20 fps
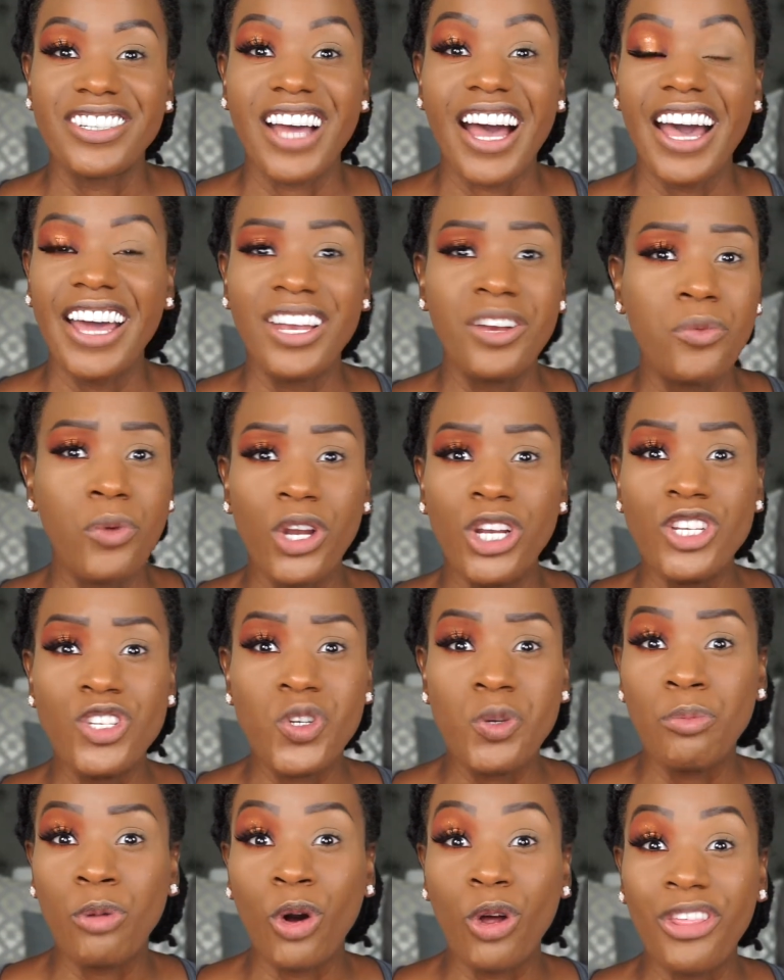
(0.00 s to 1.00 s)
I didn't want to do
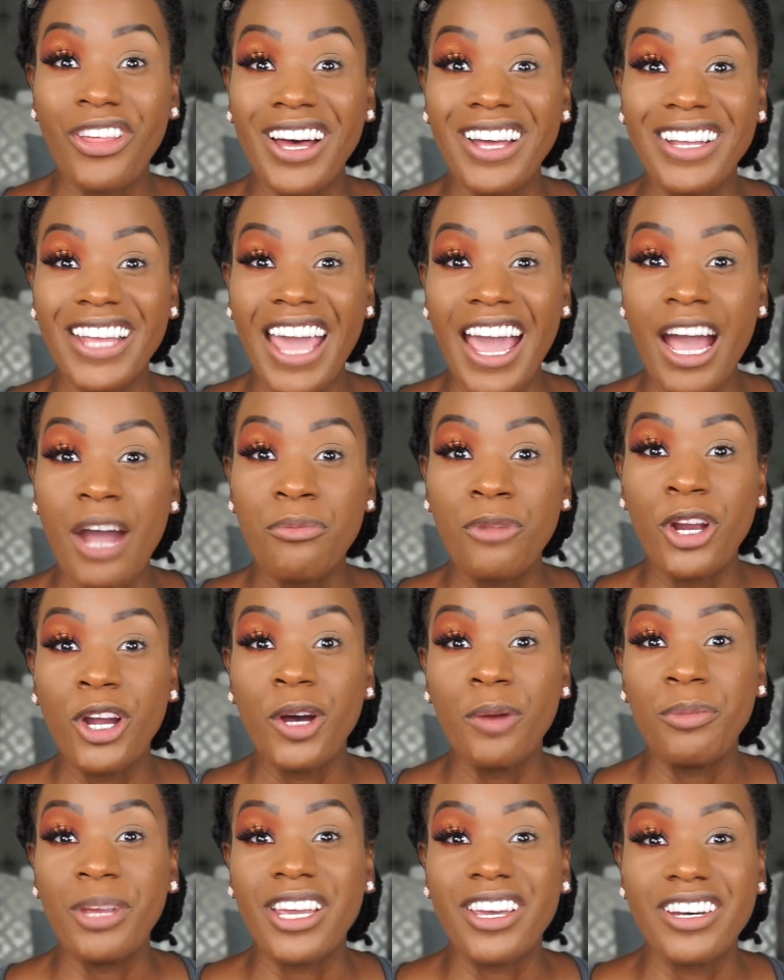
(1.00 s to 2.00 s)
both on camera
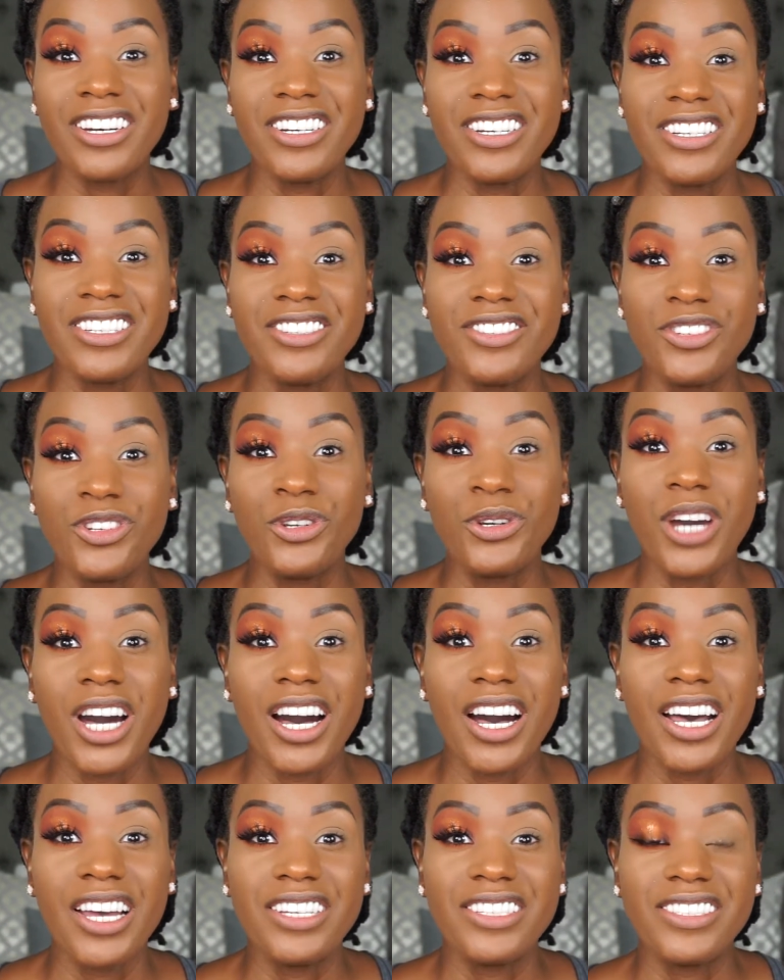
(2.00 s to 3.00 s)
because you
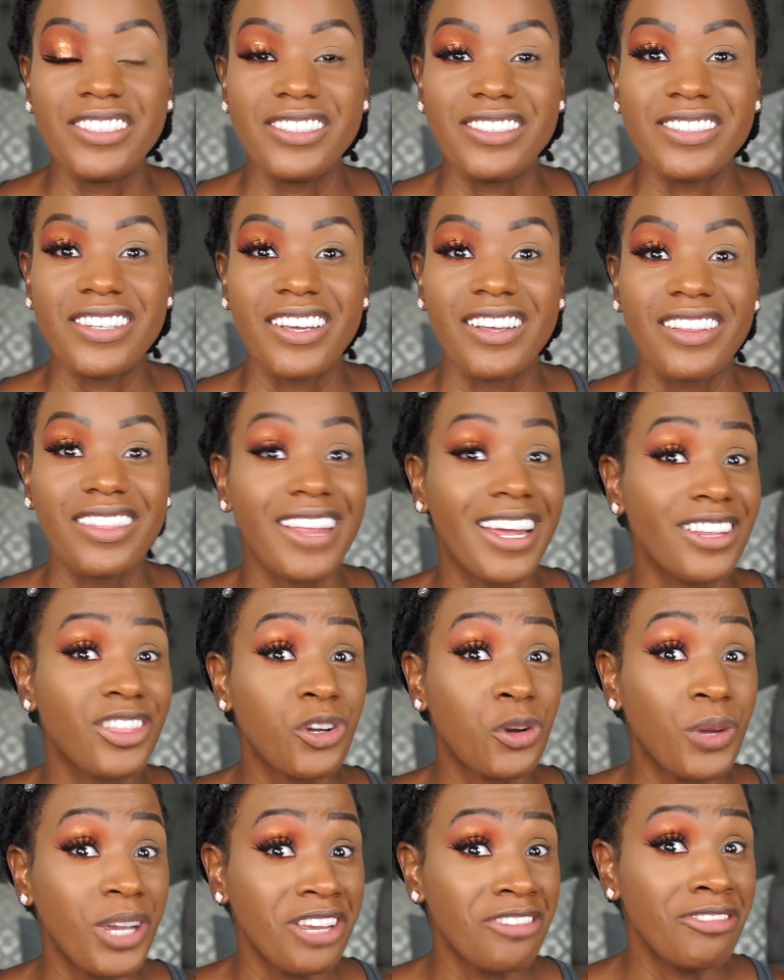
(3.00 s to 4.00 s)
guys like the
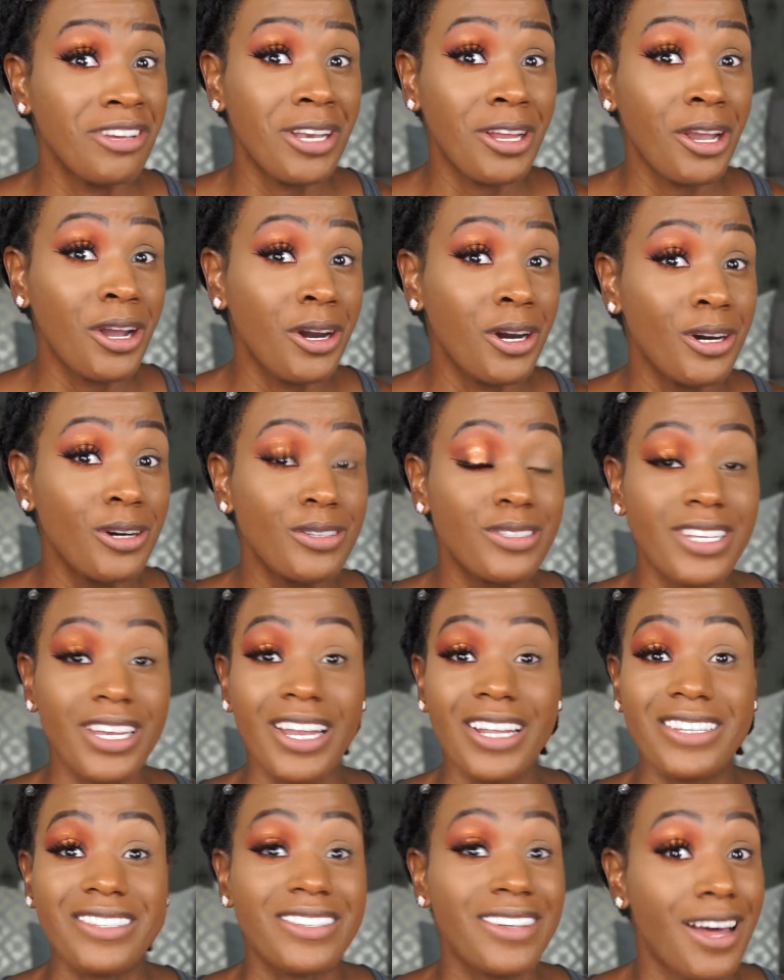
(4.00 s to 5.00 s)
quick videos and
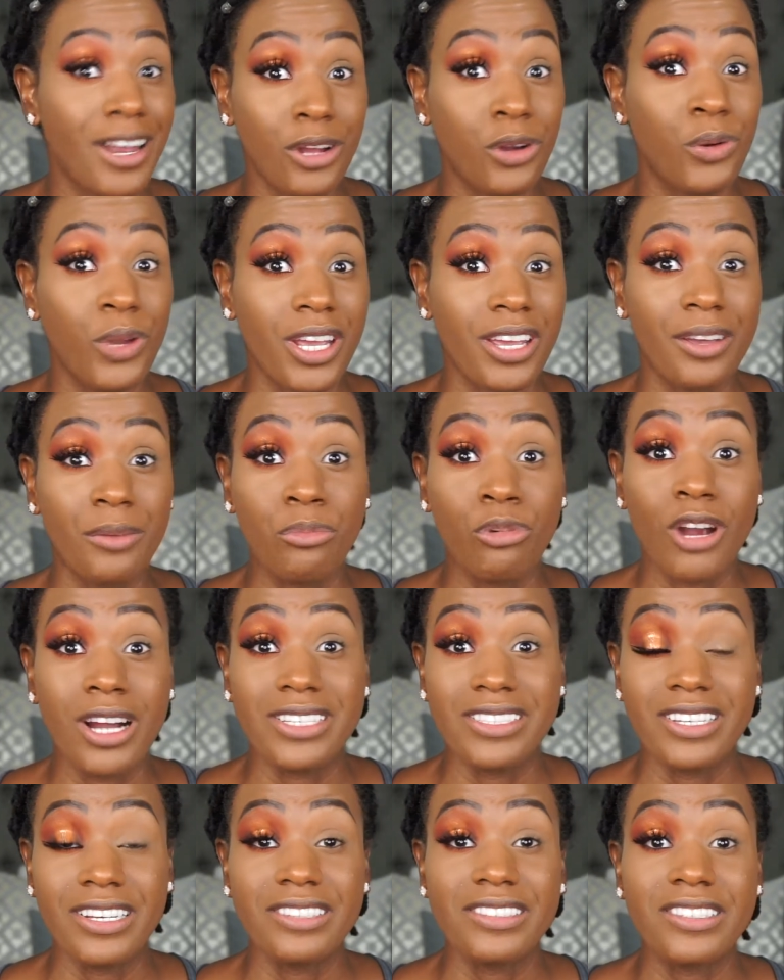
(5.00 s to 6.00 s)
it's not a quick
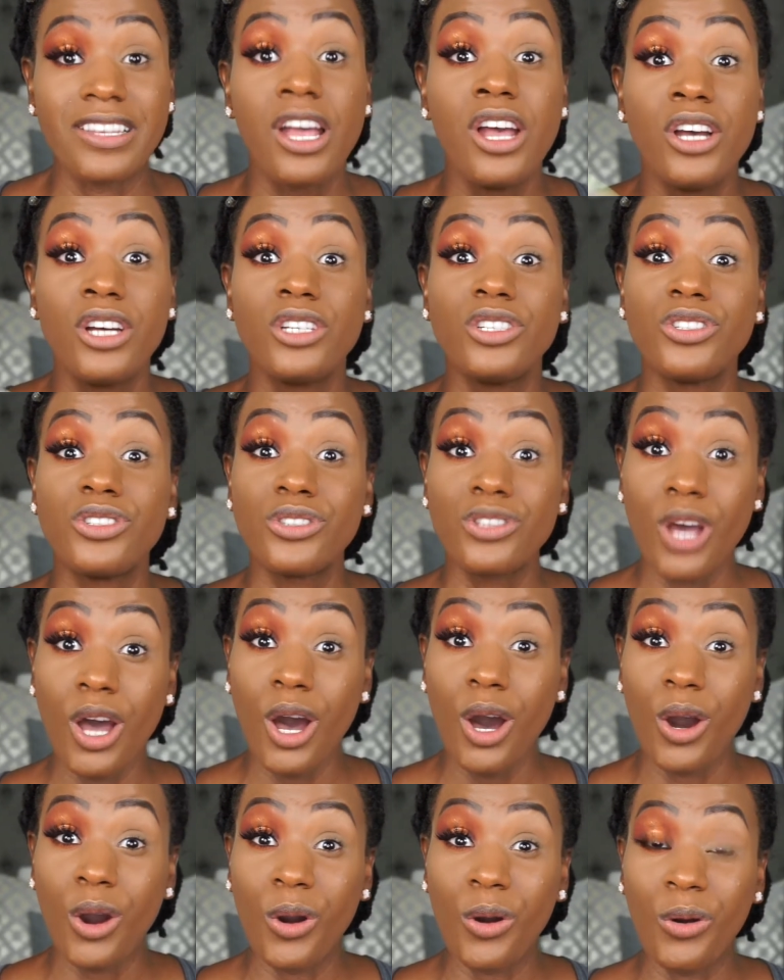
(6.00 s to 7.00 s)
process.
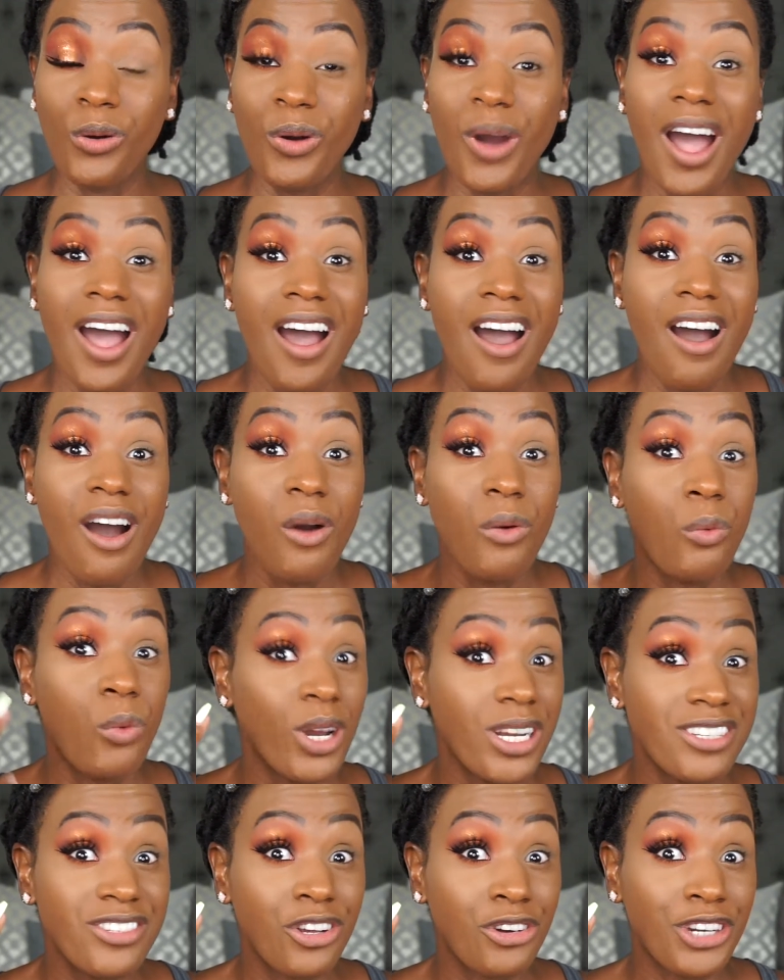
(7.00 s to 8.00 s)
So,
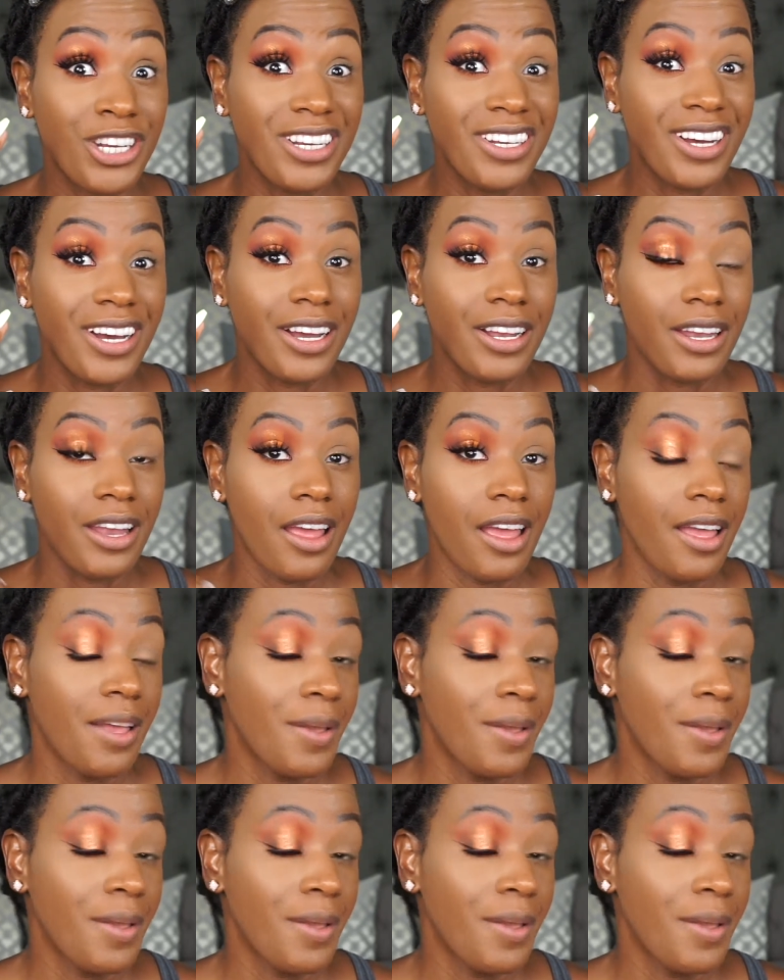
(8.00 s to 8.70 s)
one's already done.